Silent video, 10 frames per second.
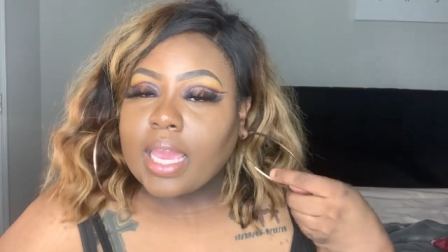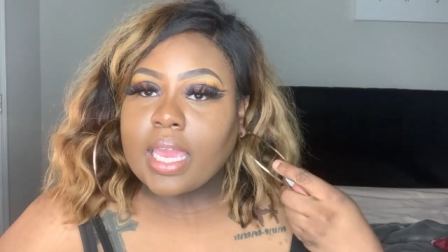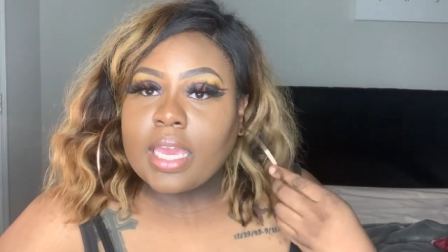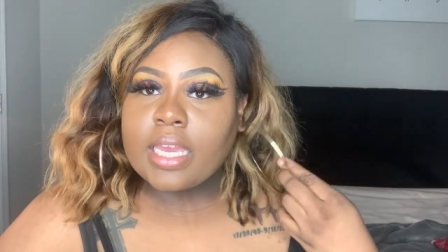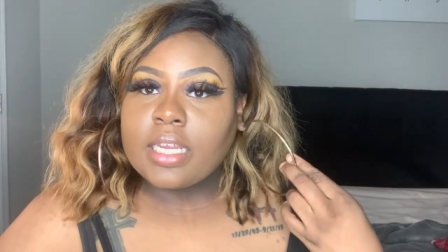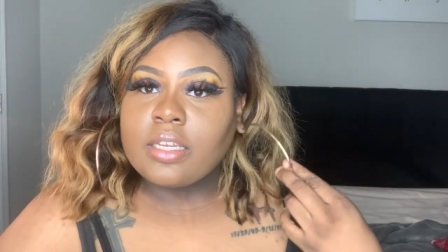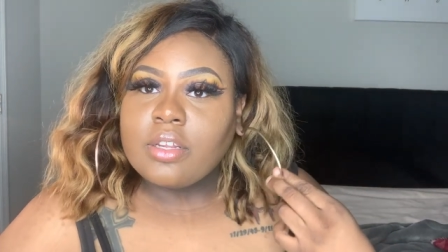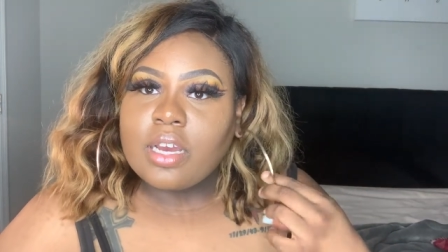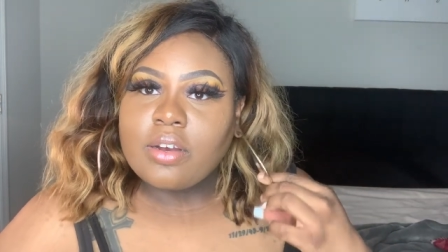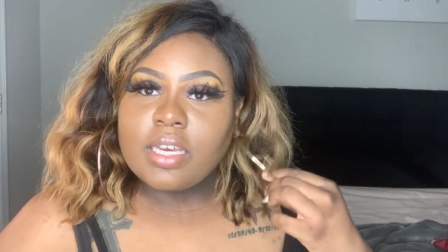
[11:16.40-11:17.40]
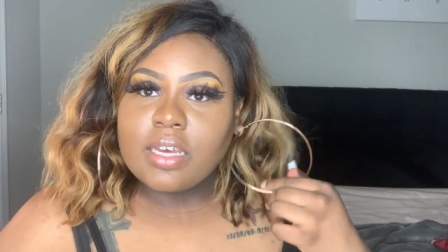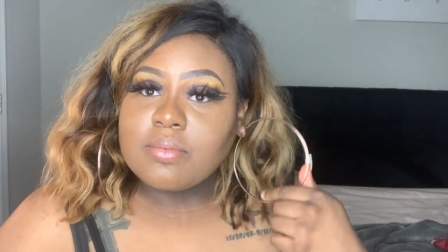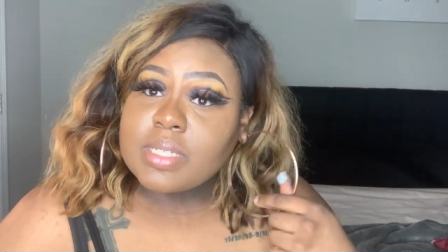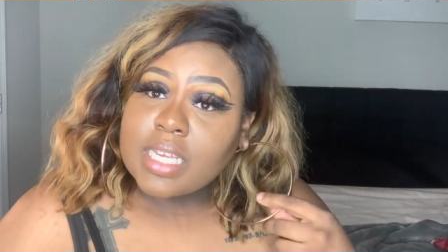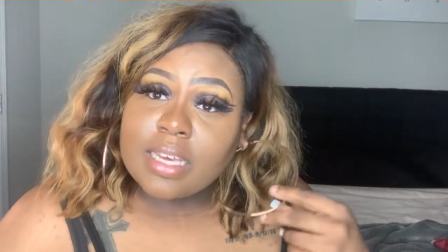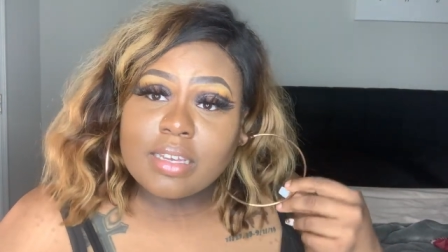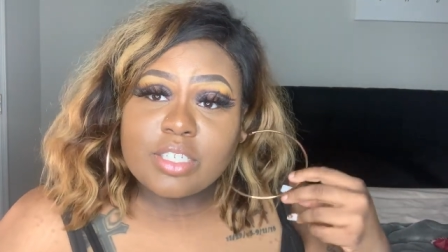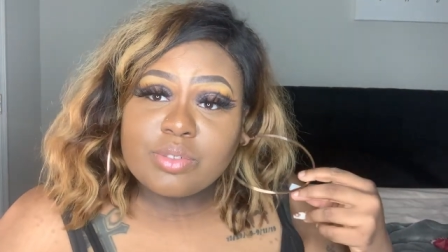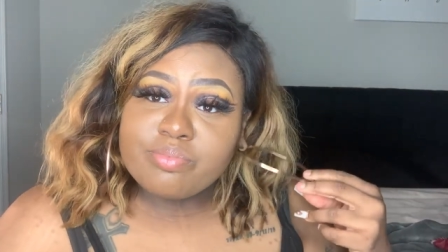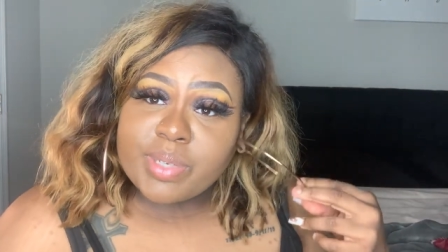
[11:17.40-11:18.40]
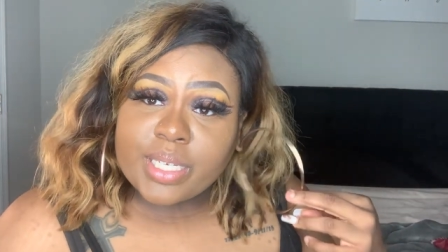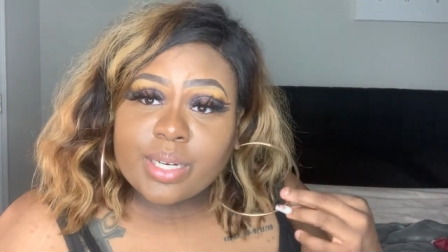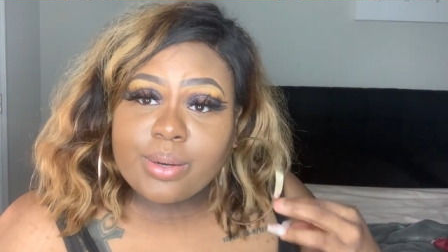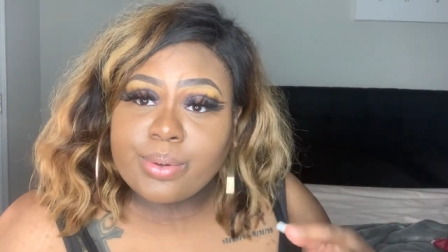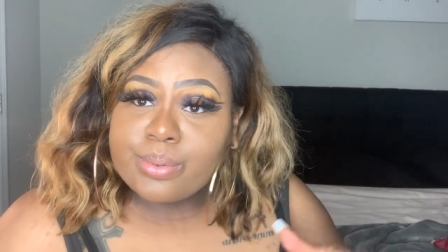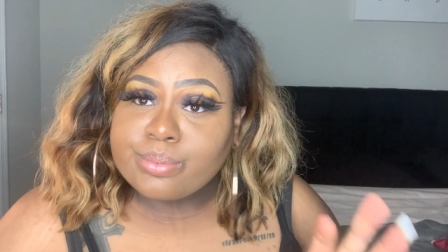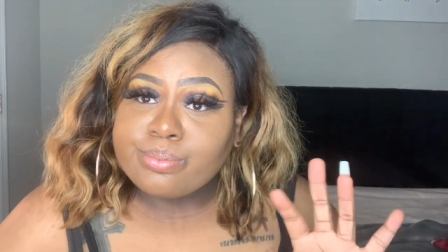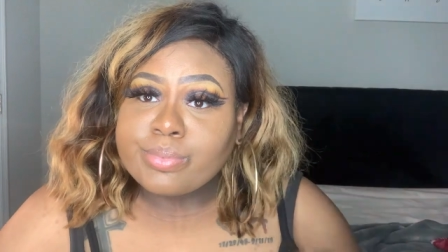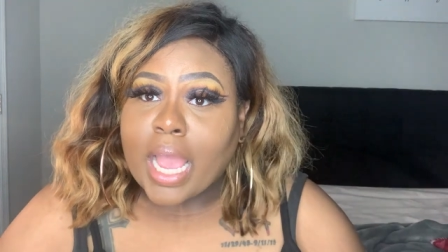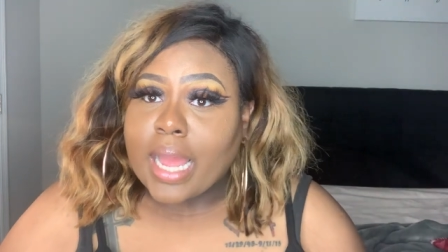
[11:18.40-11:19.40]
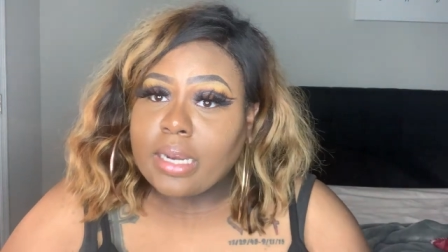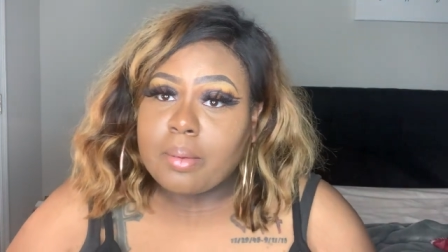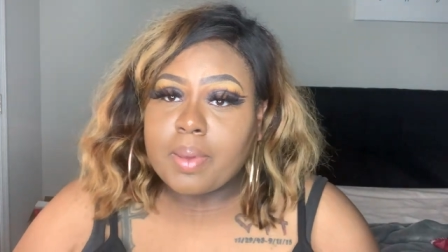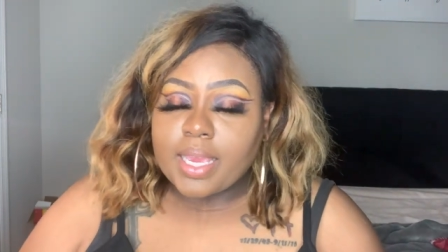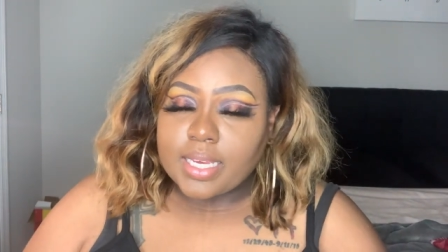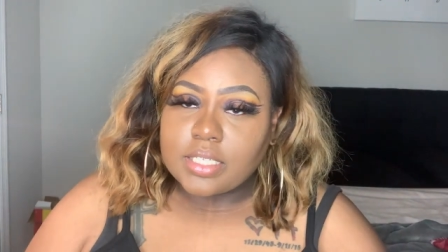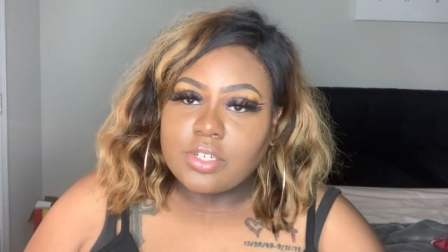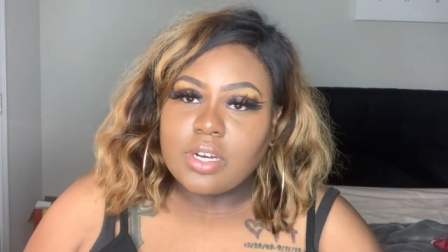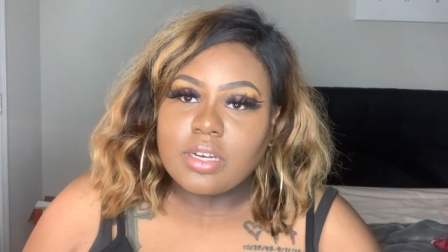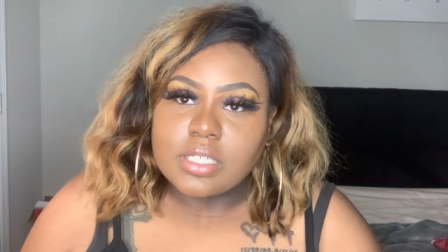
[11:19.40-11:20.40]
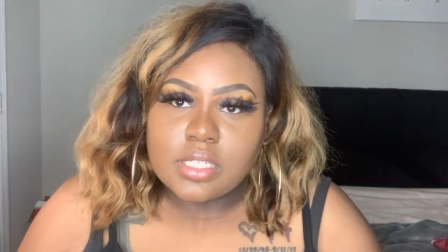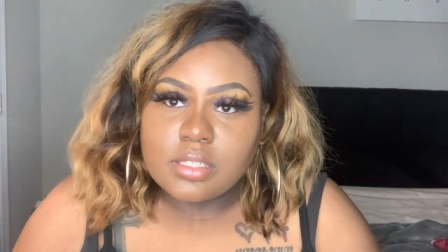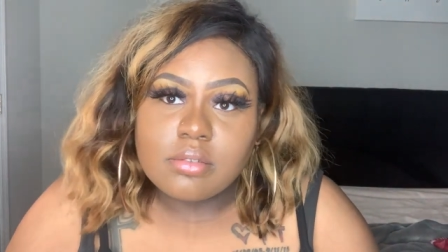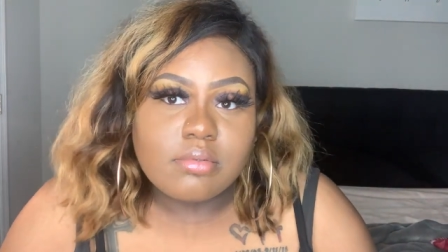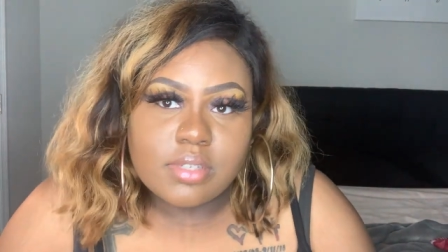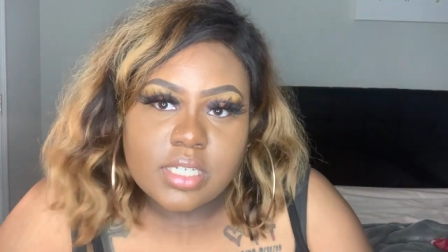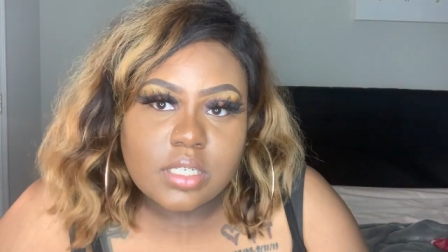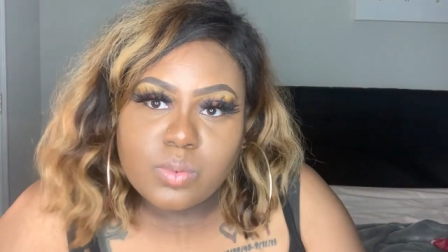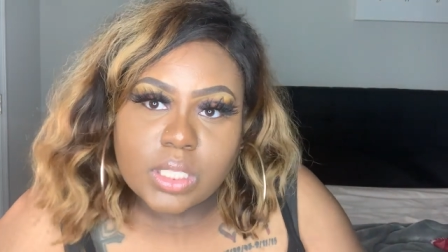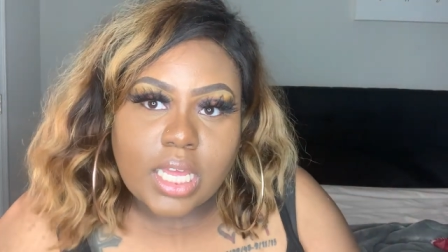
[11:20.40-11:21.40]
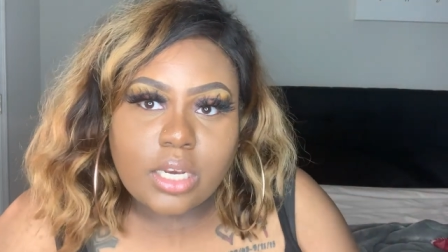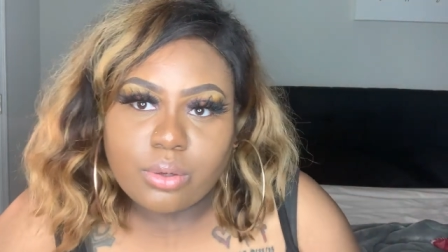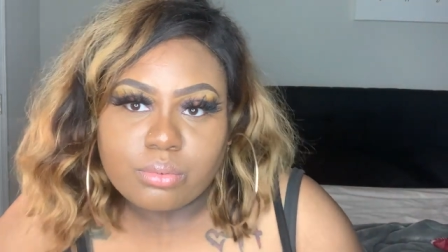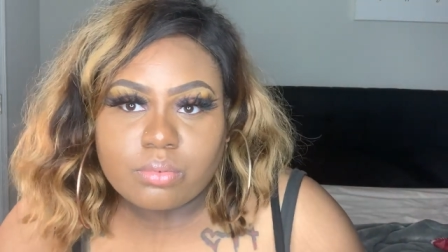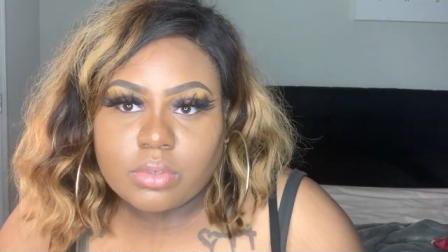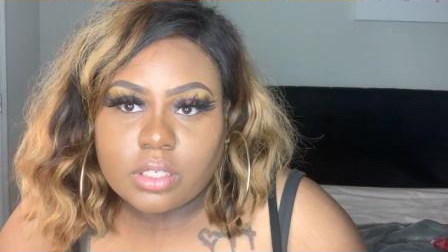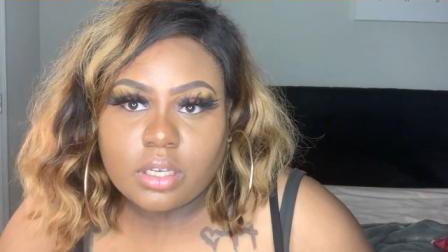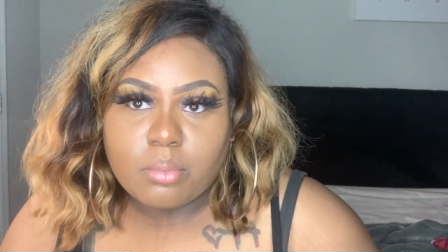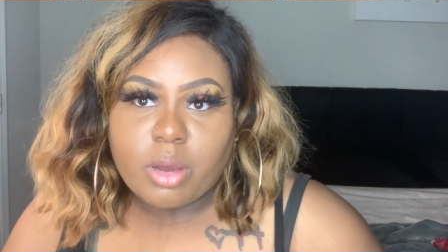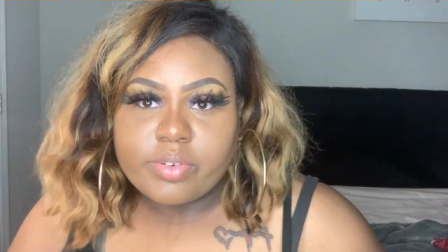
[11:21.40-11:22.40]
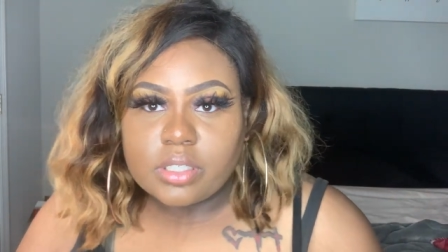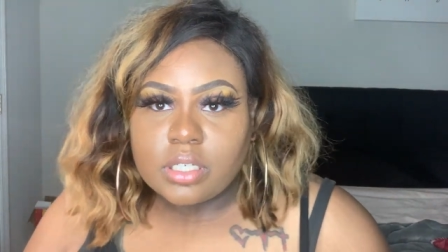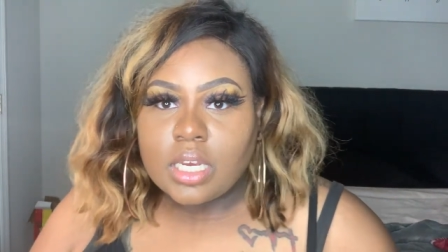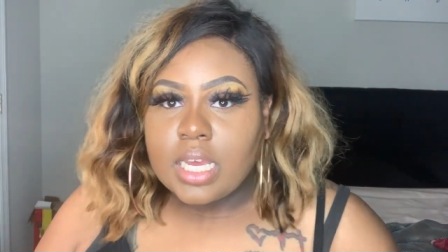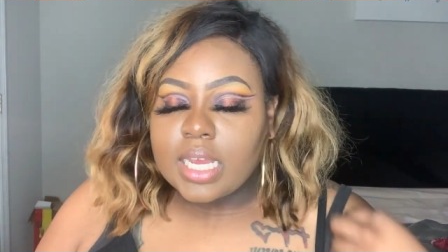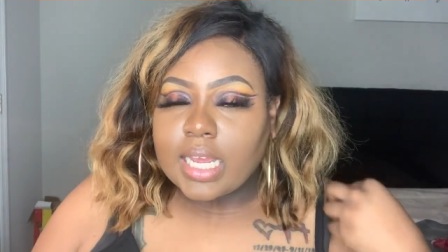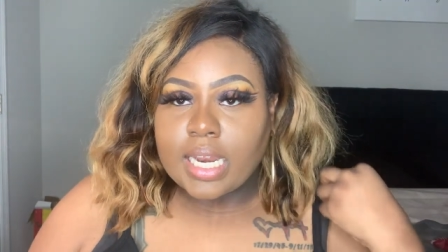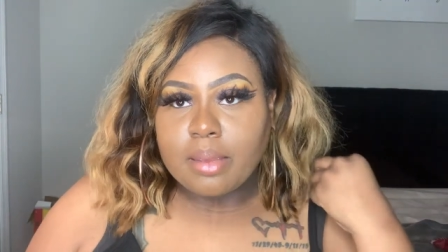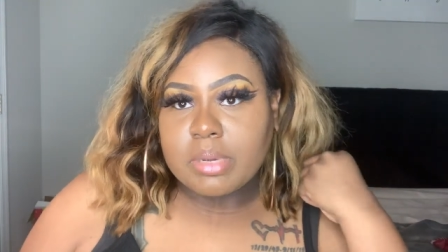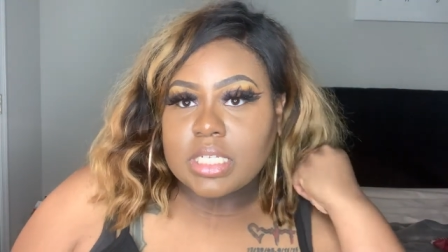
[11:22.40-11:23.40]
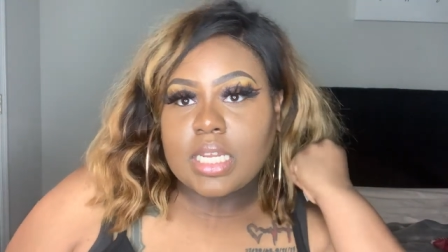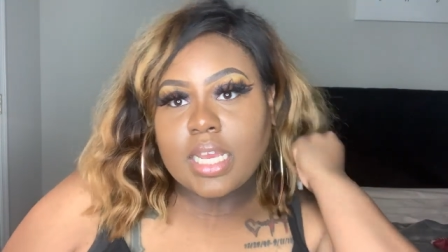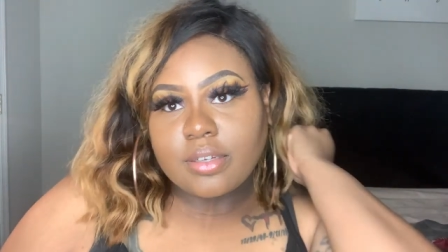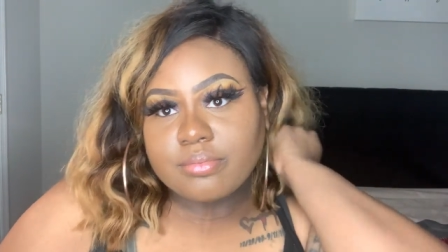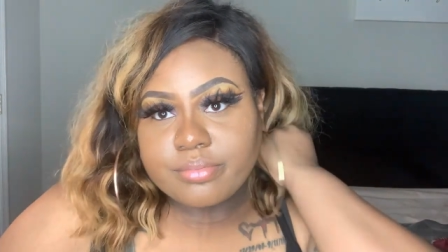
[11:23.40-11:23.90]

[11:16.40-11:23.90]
and, you know, he comes in being all hot in the pants, you know, because this is what they do. He come over and he busts it in.